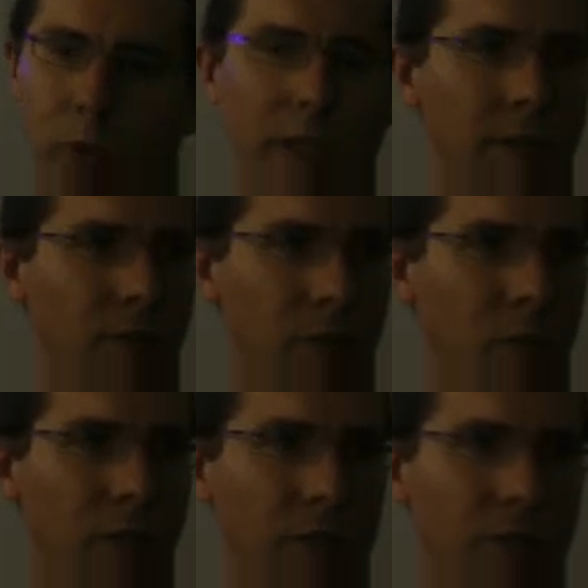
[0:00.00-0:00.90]
quick and
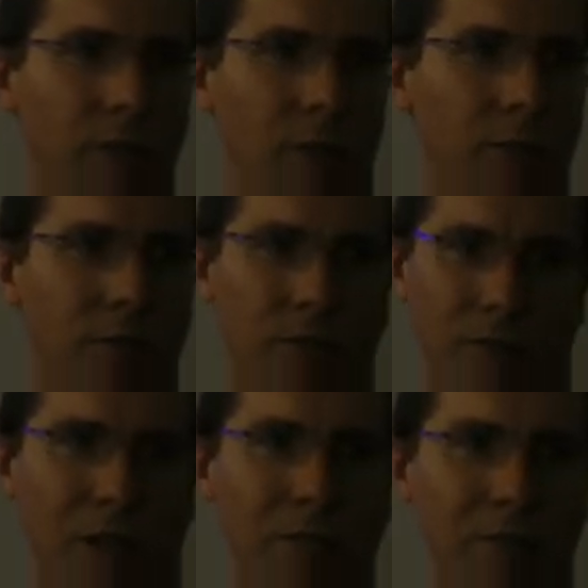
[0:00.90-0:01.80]
super easy. No,
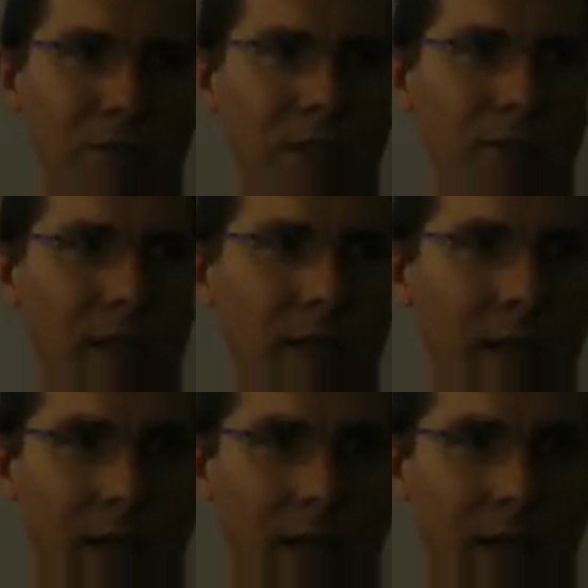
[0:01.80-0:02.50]
it's a 15-second